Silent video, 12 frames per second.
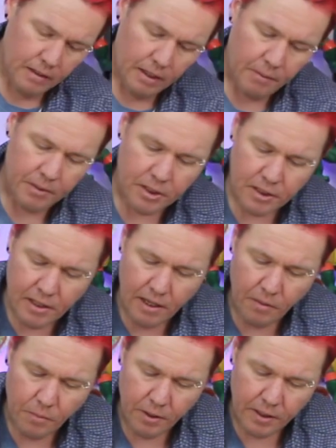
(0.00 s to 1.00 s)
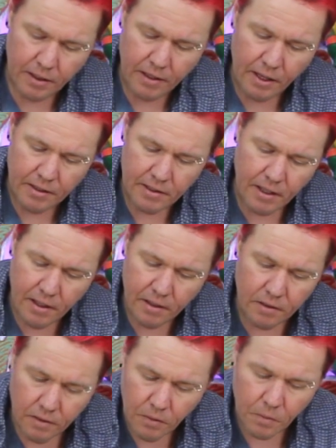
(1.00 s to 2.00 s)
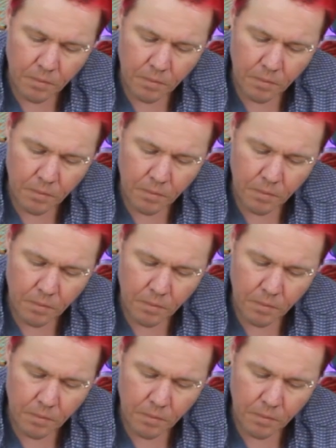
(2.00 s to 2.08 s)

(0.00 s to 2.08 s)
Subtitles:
Now we just start working that down,